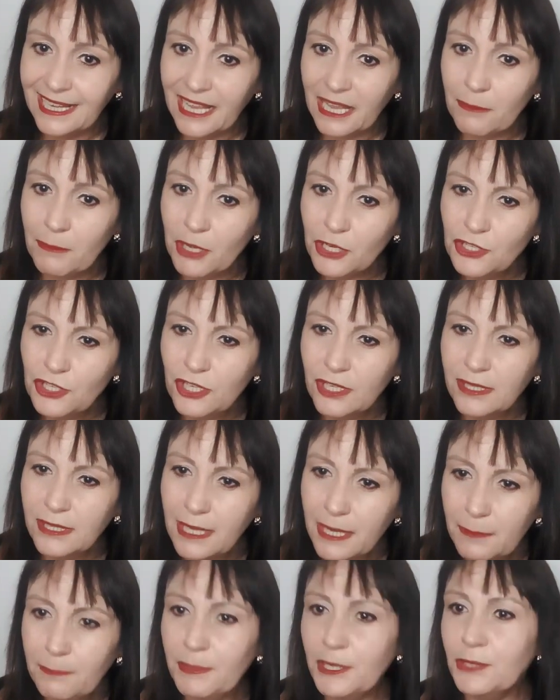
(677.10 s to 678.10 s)
Emotional
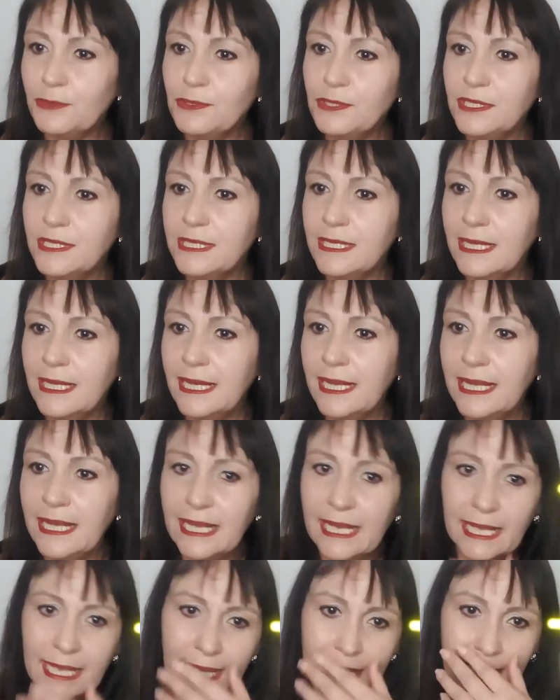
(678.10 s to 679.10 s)
abuse
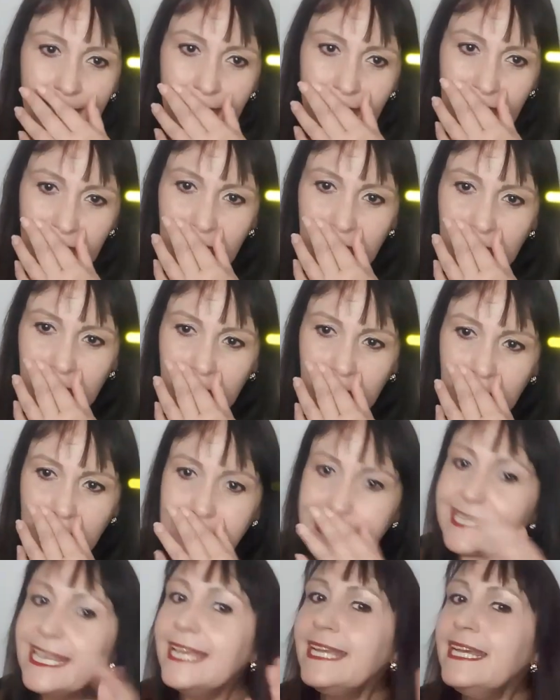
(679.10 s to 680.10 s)

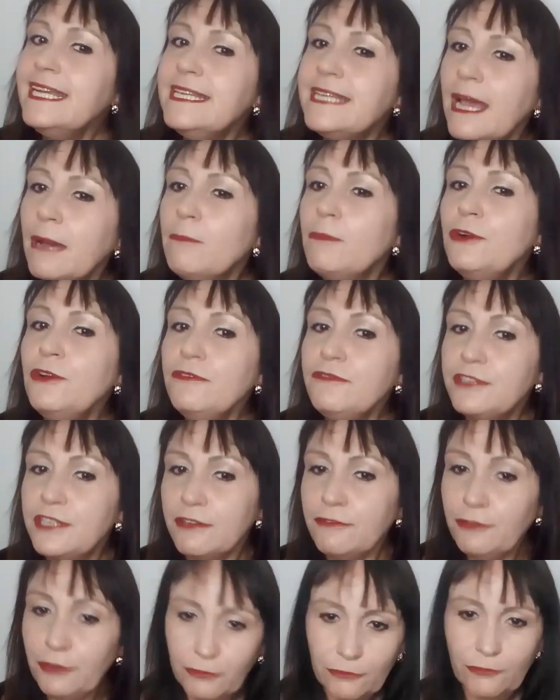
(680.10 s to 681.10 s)
can take a number of
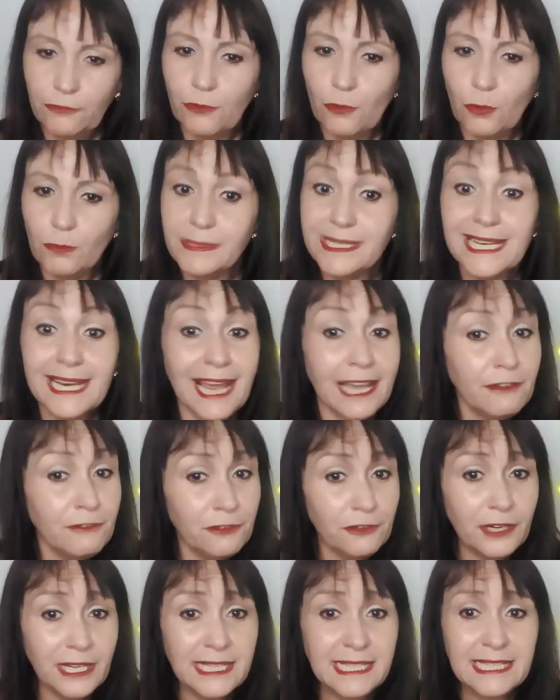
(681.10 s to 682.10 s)
different forms, like
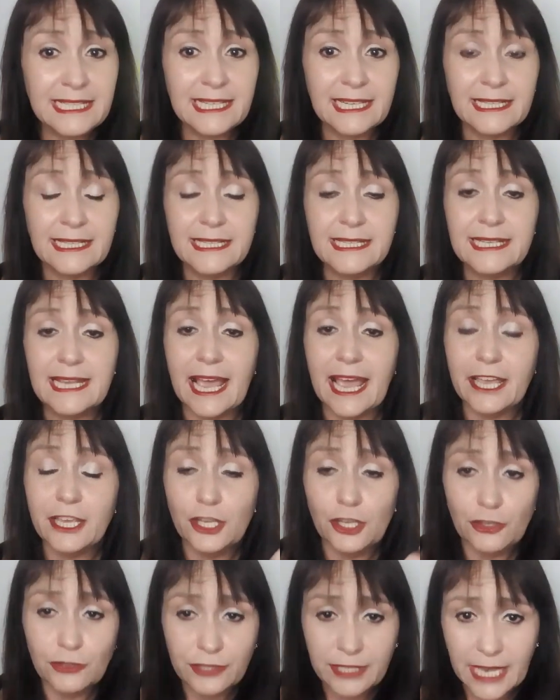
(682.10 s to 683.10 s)
for instance,
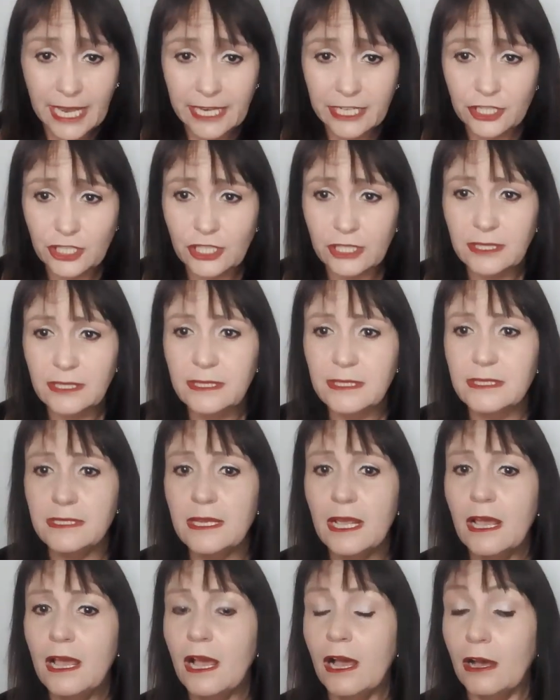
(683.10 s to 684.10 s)

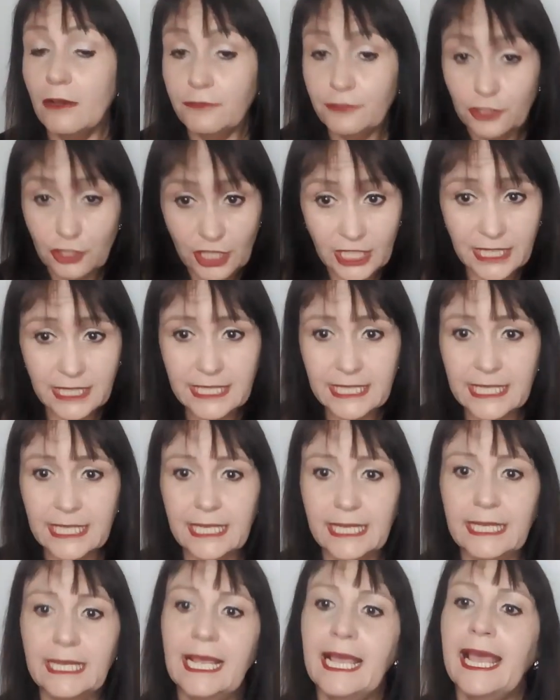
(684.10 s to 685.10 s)
accusations of
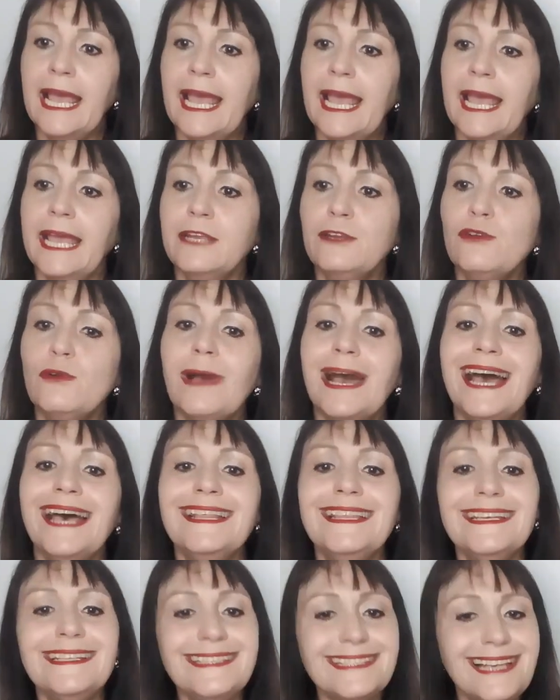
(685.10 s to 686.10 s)
cheating and or
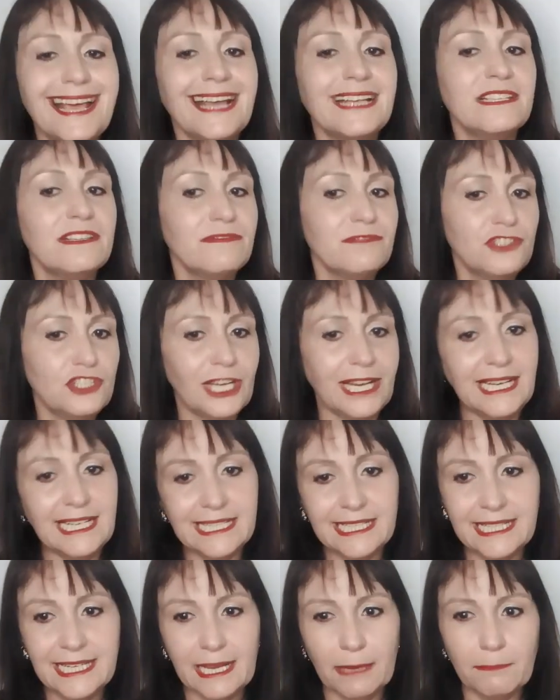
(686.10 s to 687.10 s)
other signs of
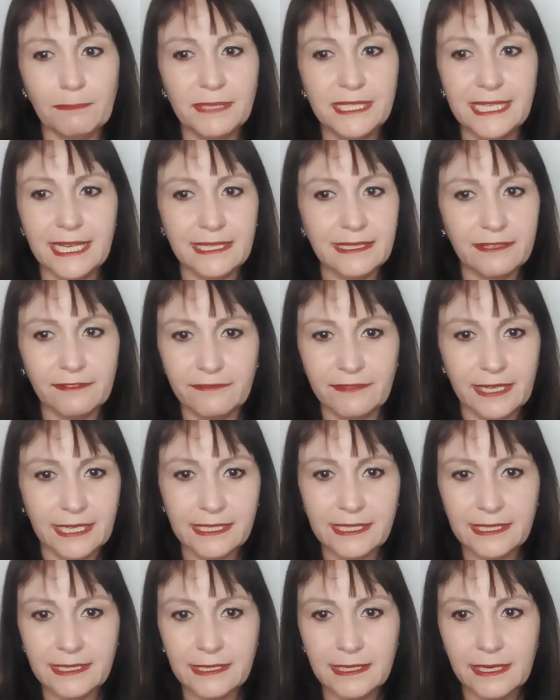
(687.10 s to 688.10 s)
jealousy and
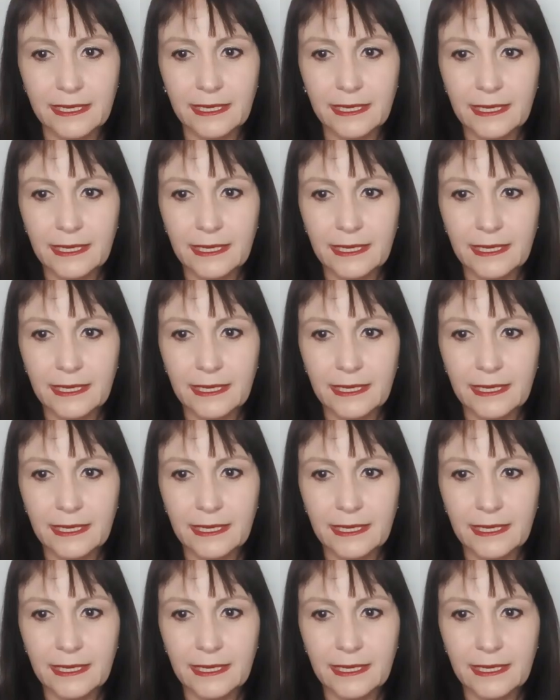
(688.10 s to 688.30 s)
possessiveness.